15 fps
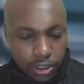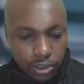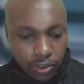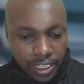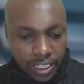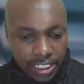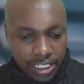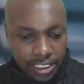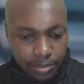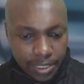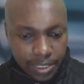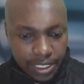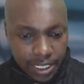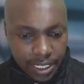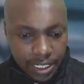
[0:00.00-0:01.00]
So that is
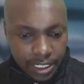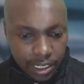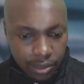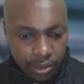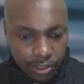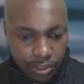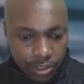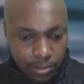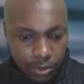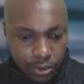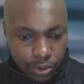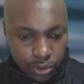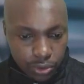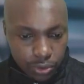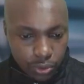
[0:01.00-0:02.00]
basically how you're
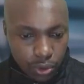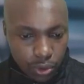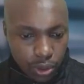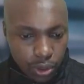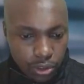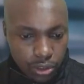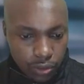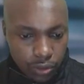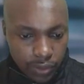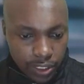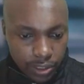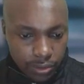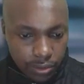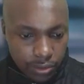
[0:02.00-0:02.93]
supposed to solve that